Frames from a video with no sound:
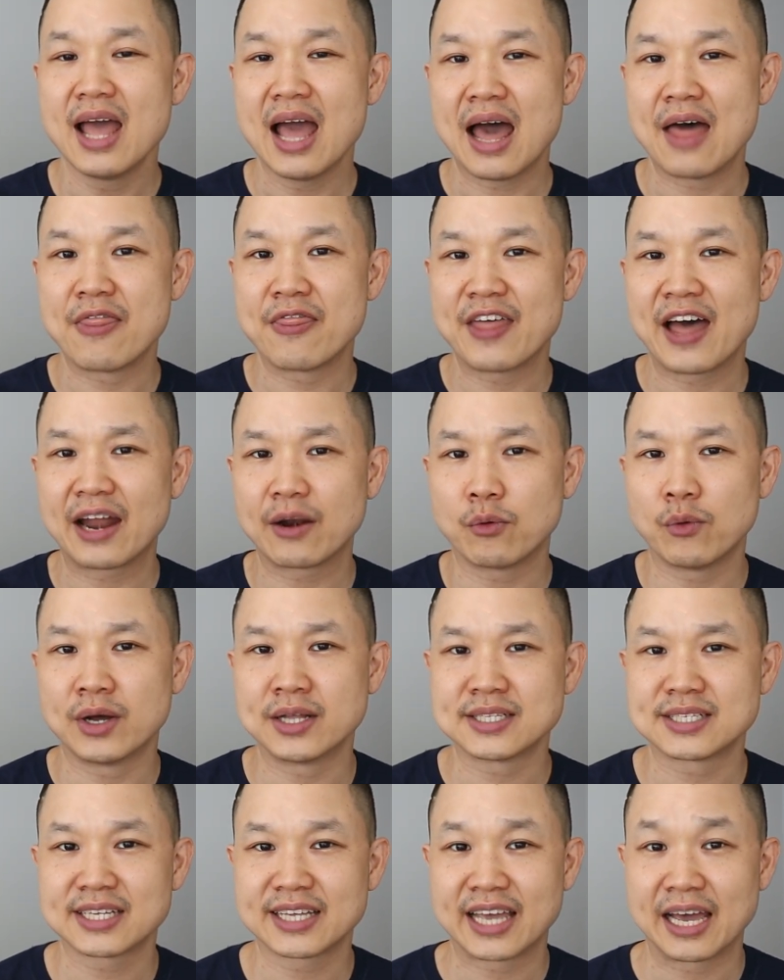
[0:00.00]
and that
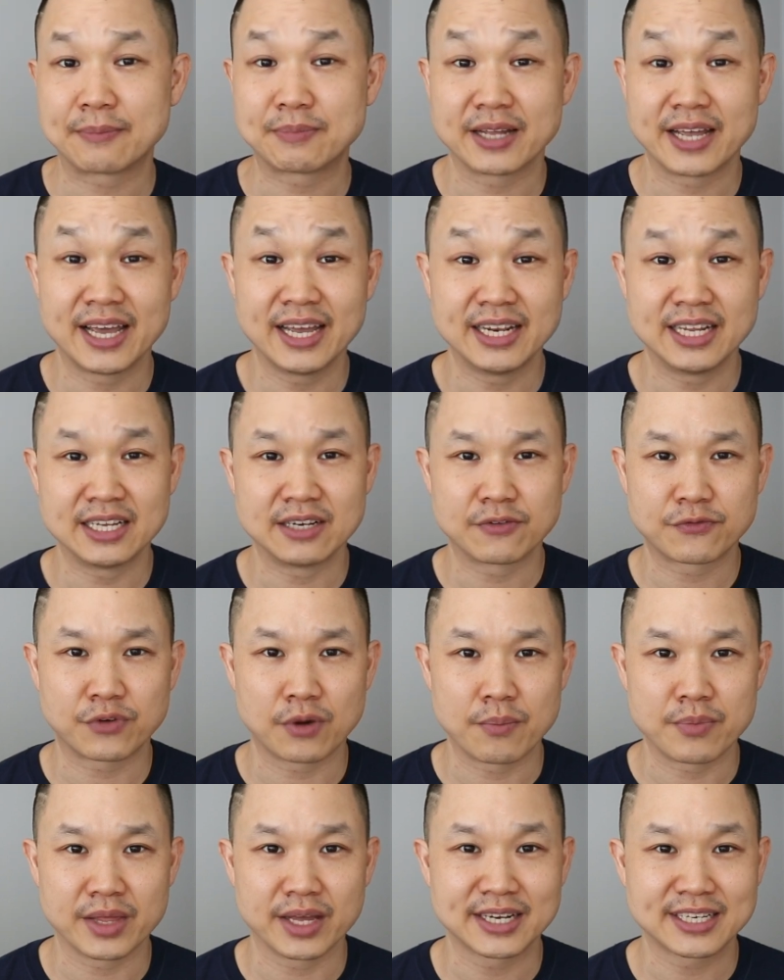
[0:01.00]
one's kept hidden
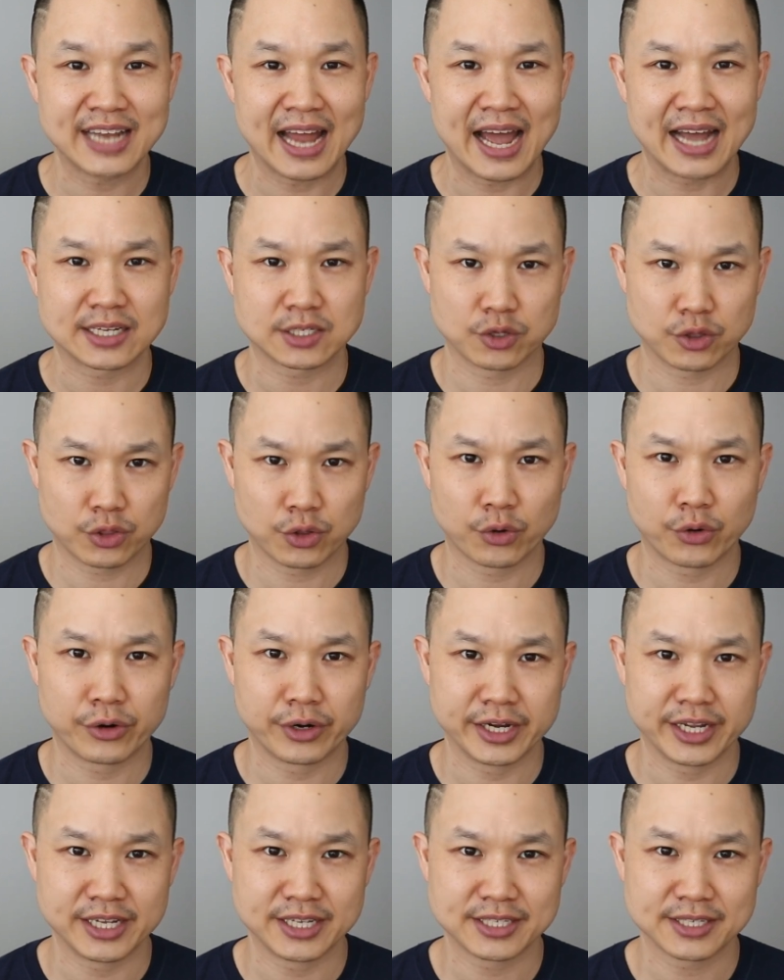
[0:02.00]
from the tax
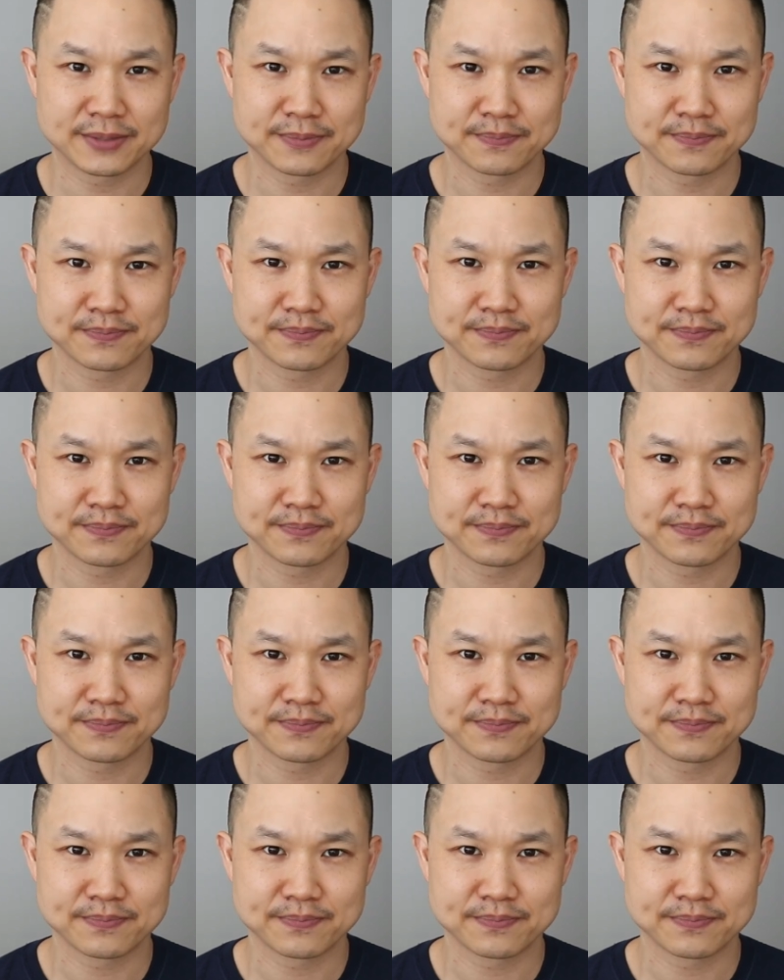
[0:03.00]
authorities.